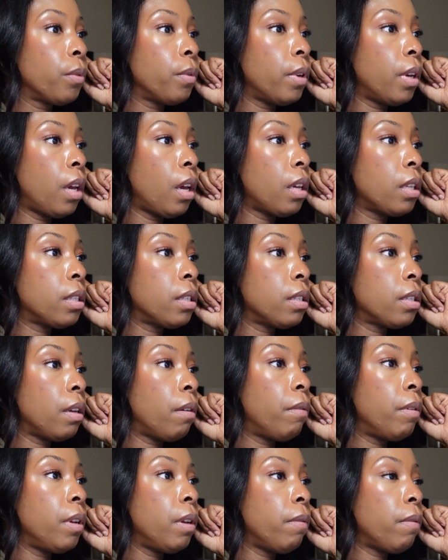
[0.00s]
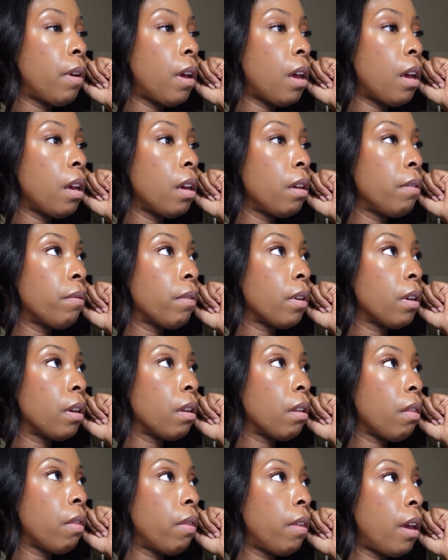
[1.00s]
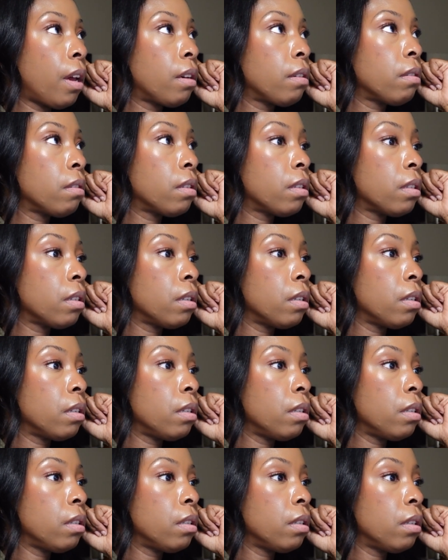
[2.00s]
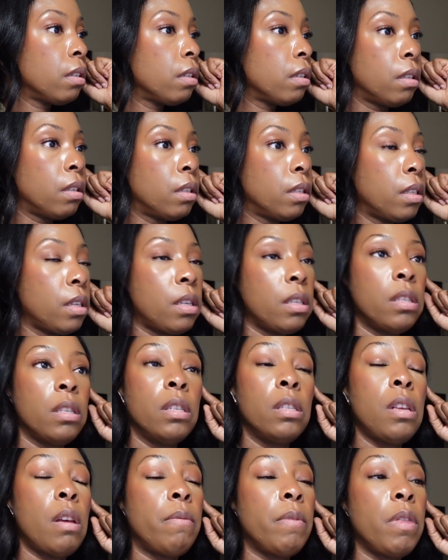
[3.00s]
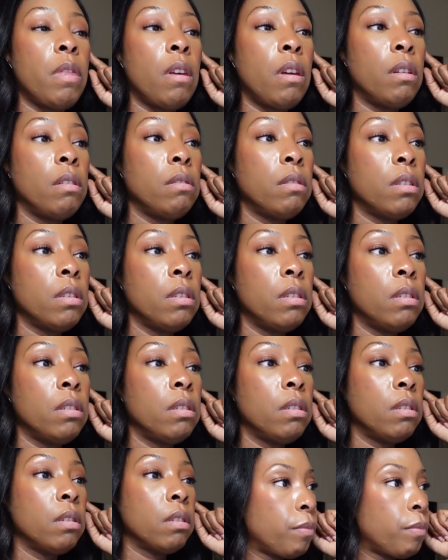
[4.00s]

We had 75,000, 67,000.